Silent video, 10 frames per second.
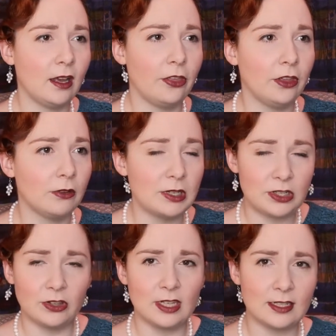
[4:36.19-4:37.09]
a theory
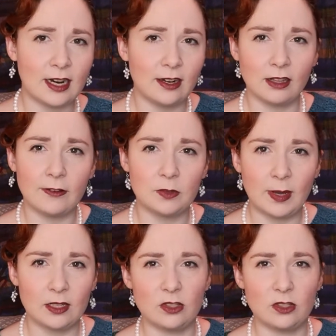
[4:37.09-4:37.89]
to the entire lifespan,